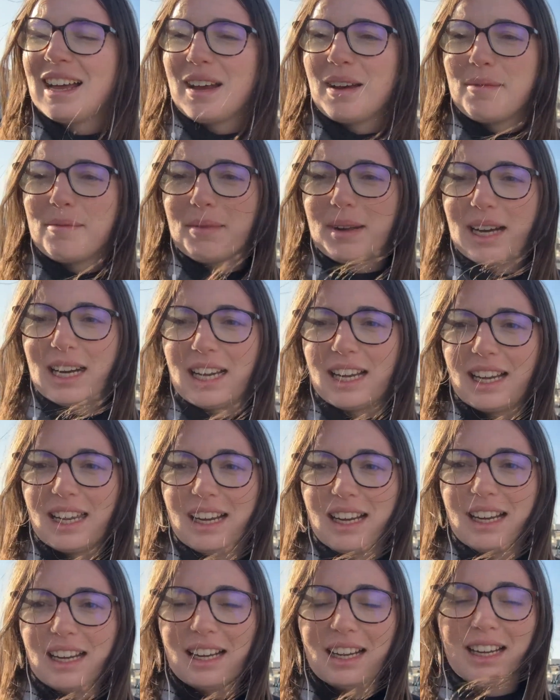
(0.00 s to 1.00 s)

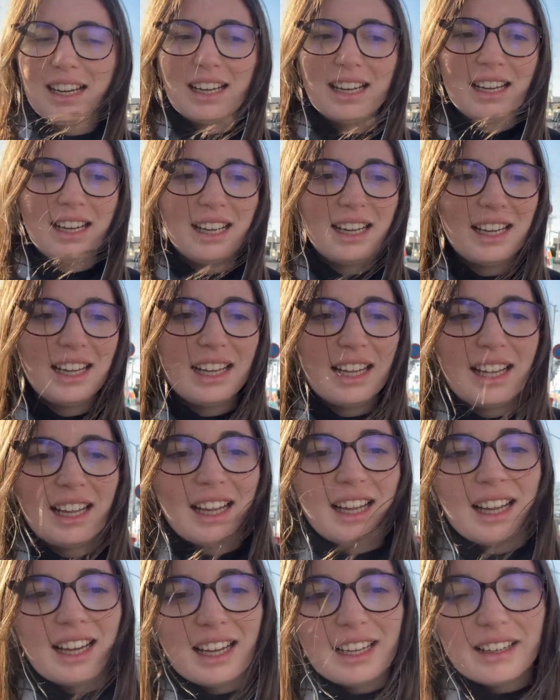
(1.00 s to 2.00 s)
I
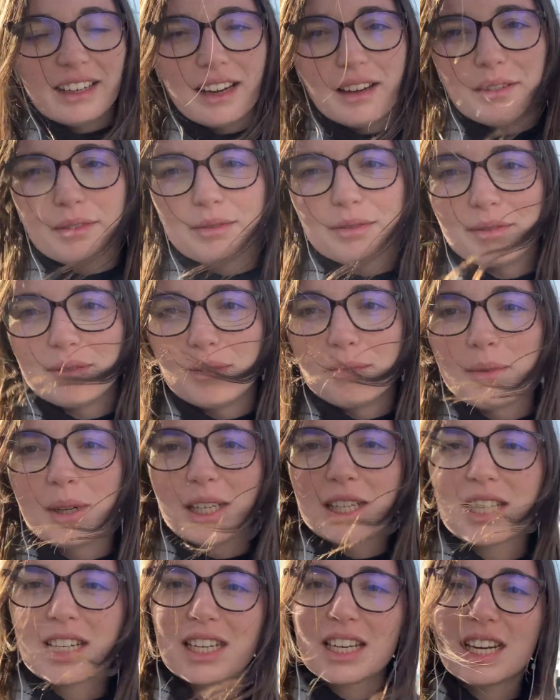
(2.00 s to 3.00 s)
don't have
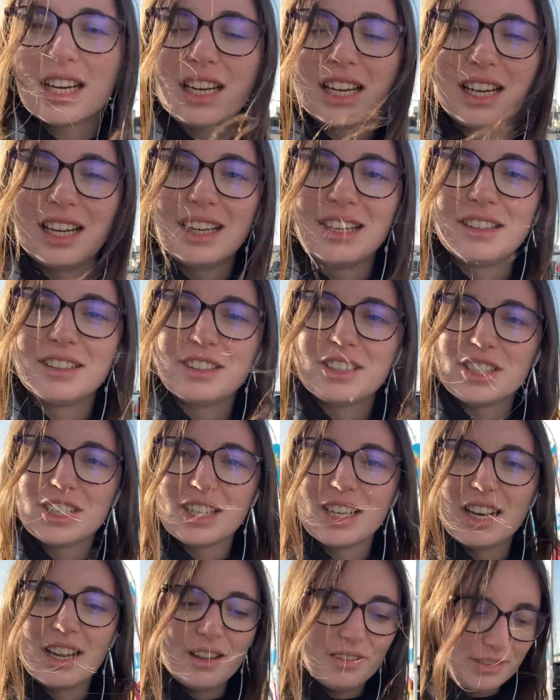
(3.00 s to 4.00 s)
much
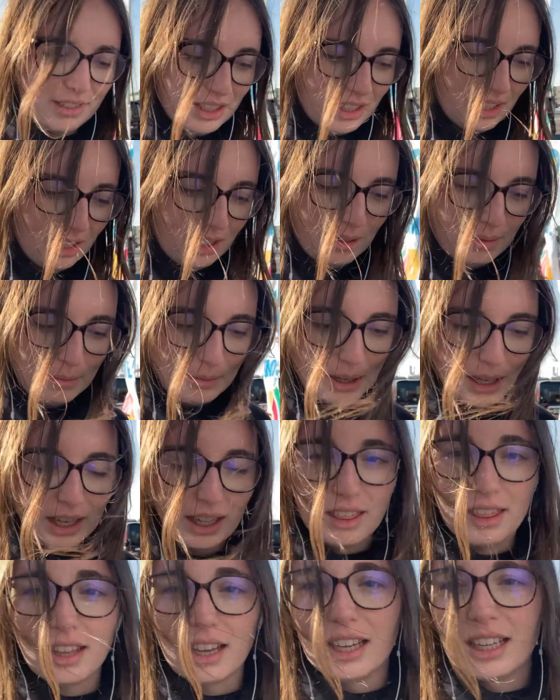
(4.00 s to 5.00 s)
energy left in my
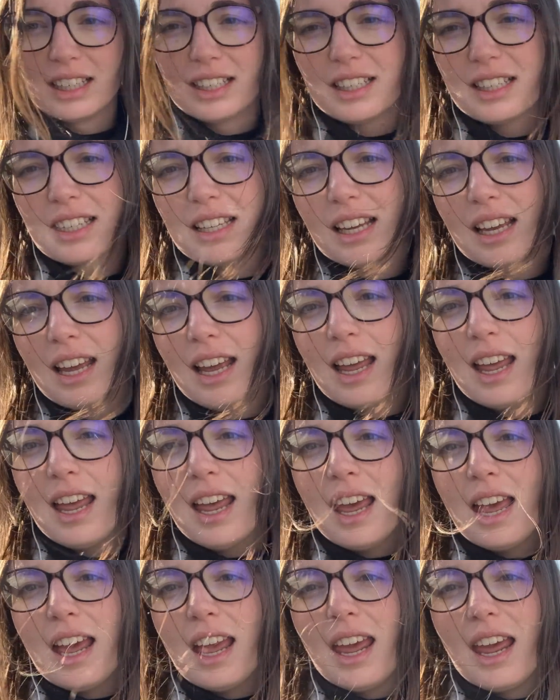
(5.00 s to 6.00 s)
thighs,
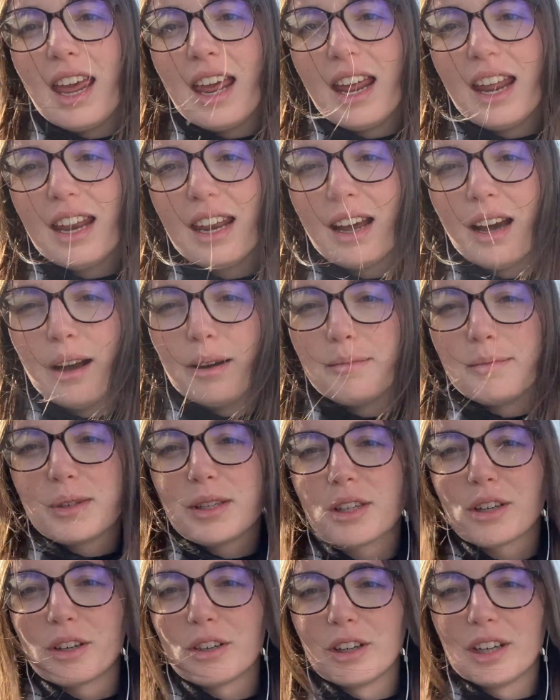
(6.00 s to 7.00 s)
and I'm
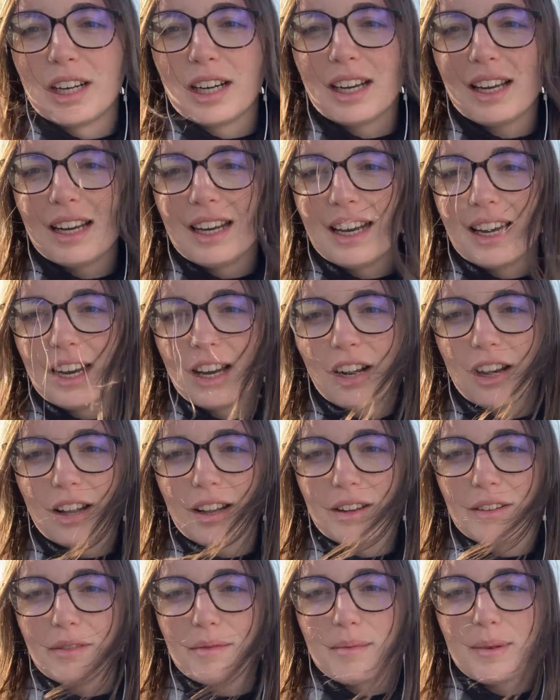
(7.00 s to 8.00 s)
sore in a lot
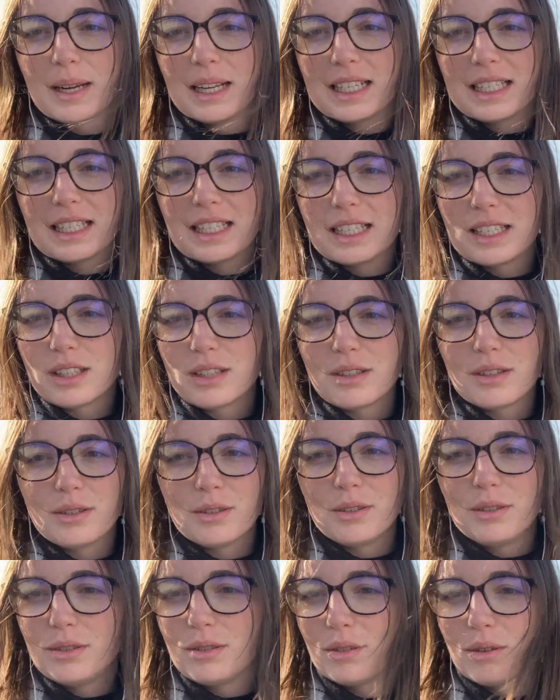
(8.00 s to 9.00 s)
of places you
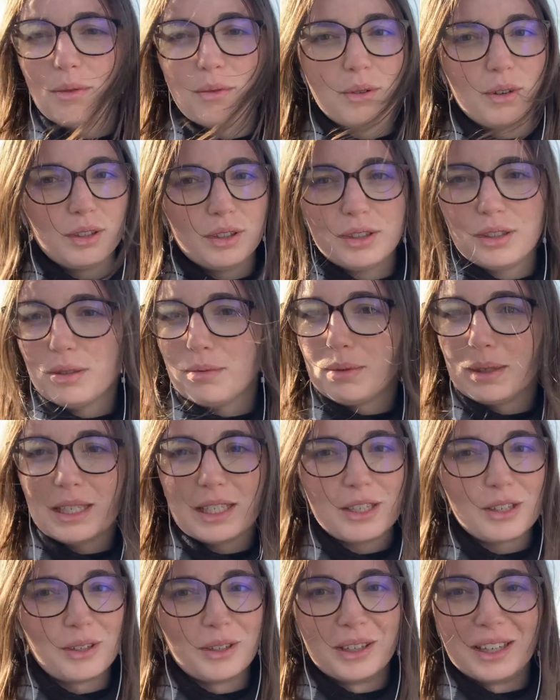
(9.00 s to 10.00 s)
don't want to be
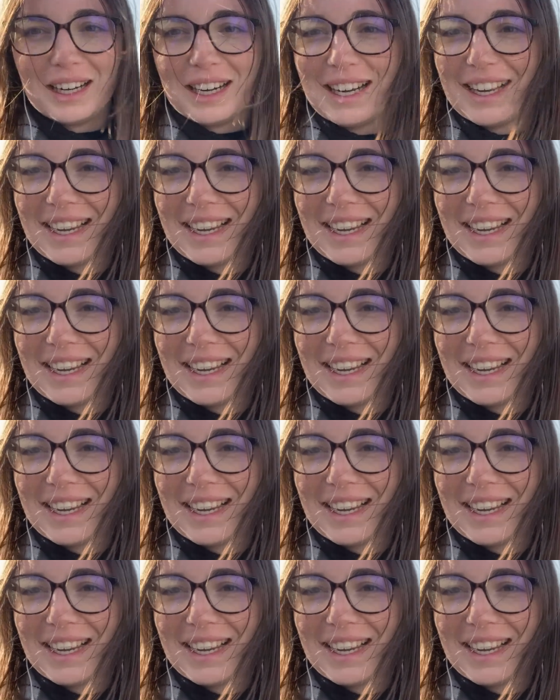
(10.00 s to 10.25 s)
sore.